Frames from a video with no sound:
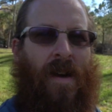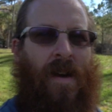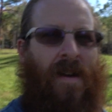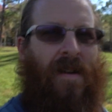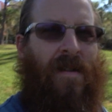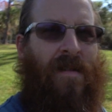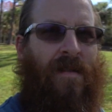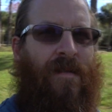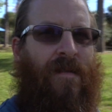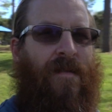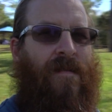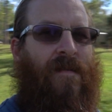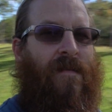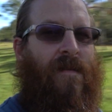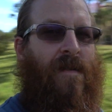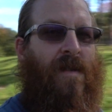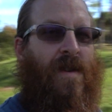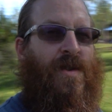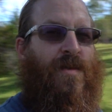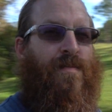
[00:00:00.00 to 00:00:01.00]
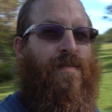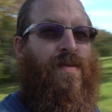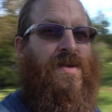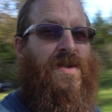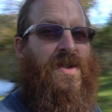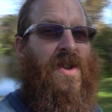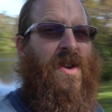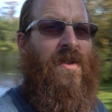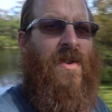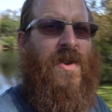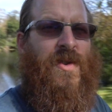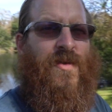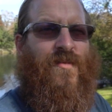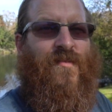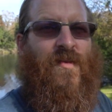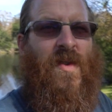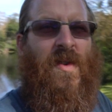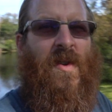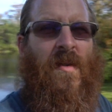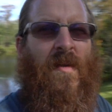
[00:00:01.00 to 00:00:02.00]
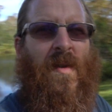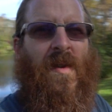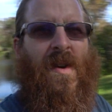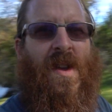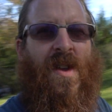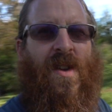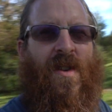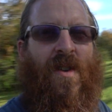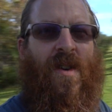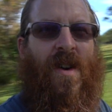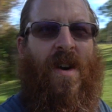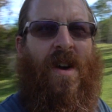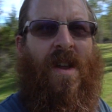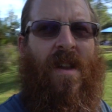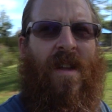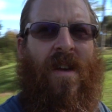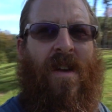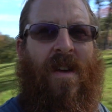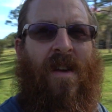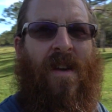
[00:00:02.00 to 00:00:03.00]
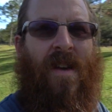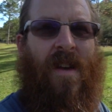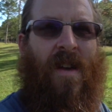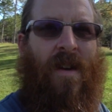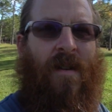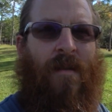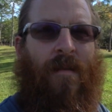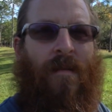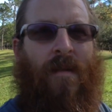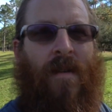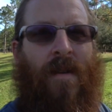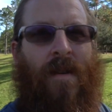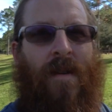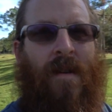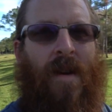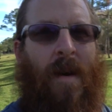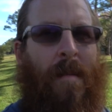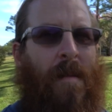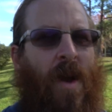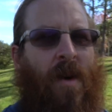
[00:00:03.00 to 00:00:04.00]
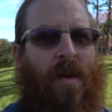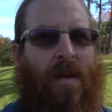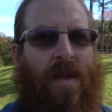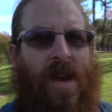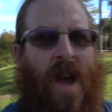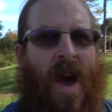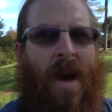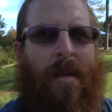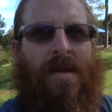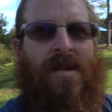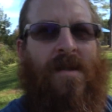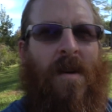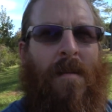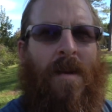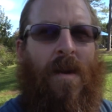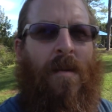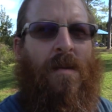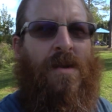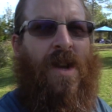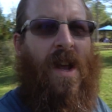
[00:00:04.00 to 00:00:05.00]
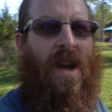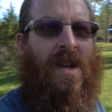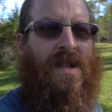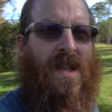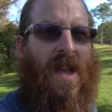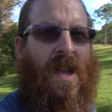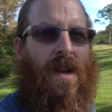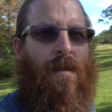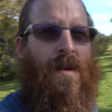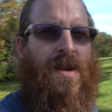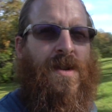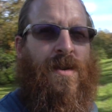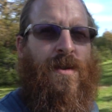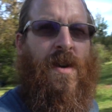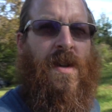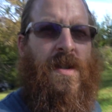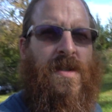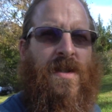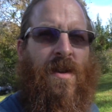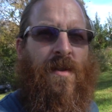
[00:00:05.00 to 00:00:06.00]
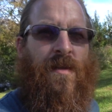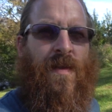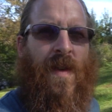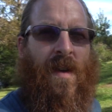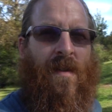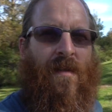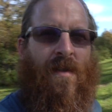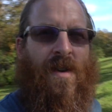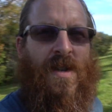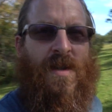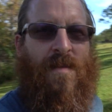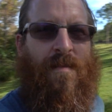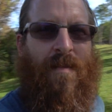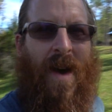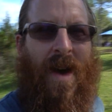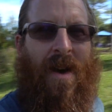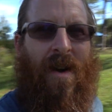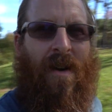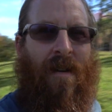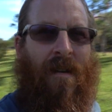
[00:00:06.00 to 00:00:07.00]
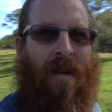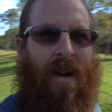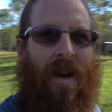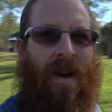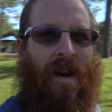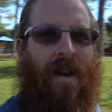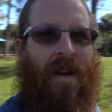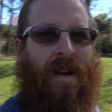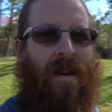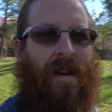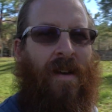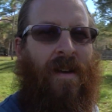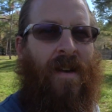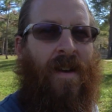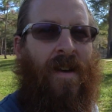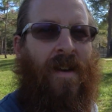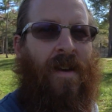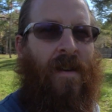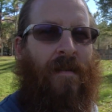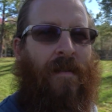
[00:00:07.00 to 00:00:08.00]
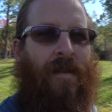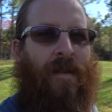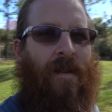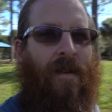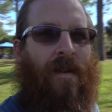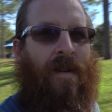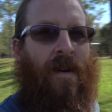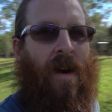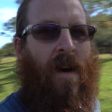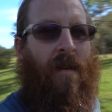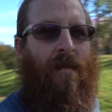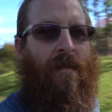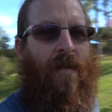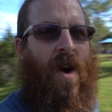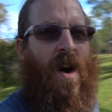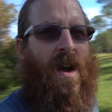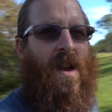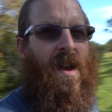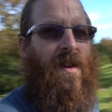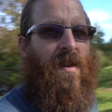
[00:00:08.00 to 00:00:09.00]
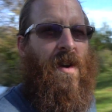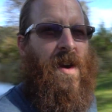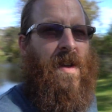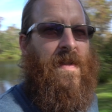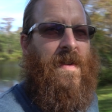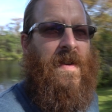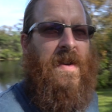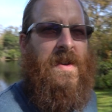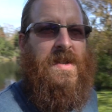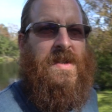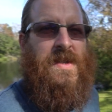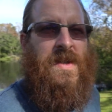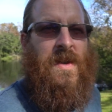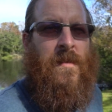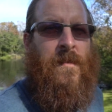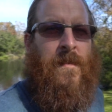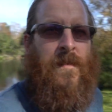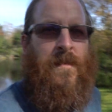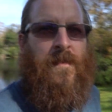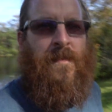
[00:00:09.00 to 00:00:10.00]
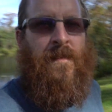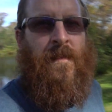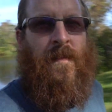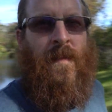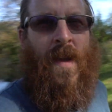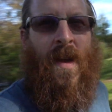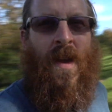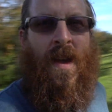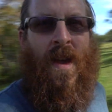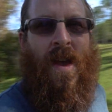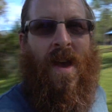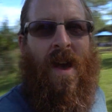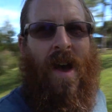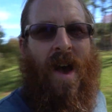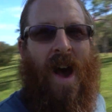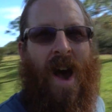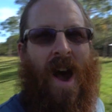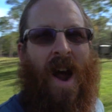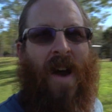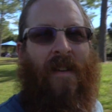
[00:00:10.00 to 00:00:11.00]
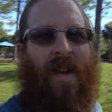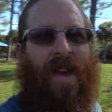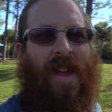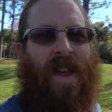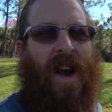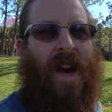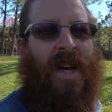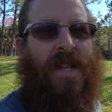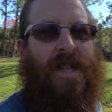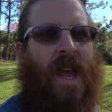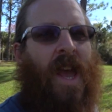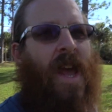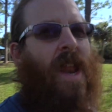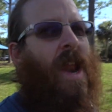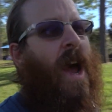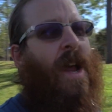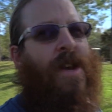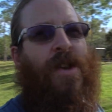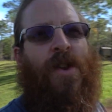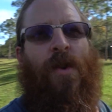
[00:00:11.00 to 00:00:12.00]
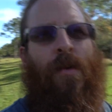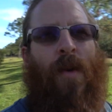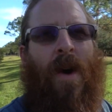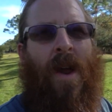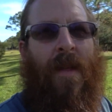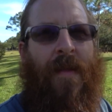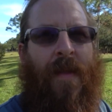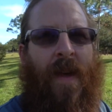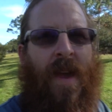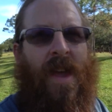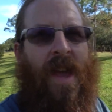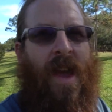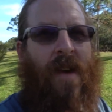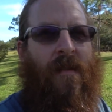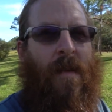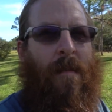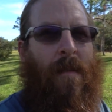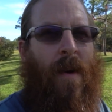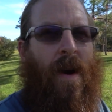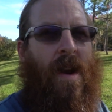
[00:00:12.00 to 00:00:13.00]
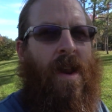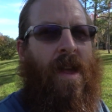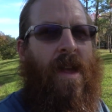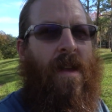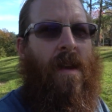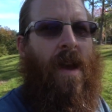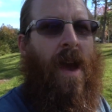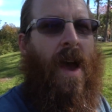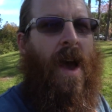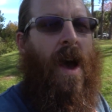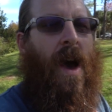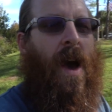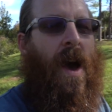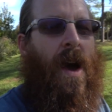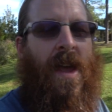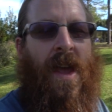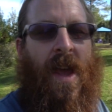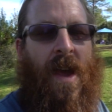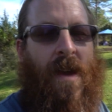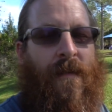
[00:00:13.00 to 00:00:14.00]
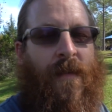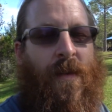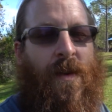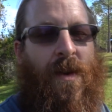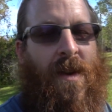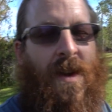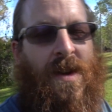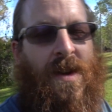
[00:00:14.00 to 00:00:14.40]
Oh, still looks really, really good. Let me know in the comments. Let me know what you guys think. Which lens do you think looks better for vlogging like this? Alright guys, and I do want to thank everybody again for your